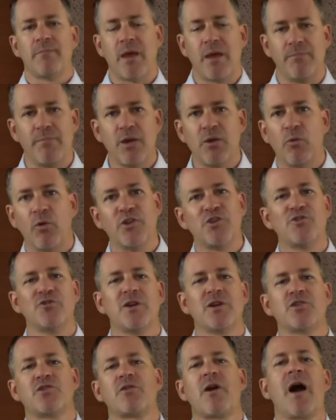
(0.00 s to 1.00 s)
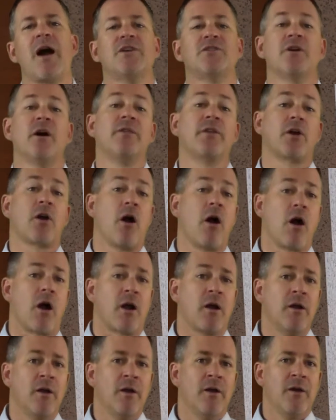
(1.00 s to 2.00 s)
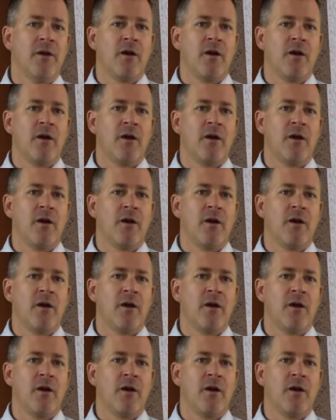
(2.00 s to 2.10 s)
it may be once you get your eyes on the car.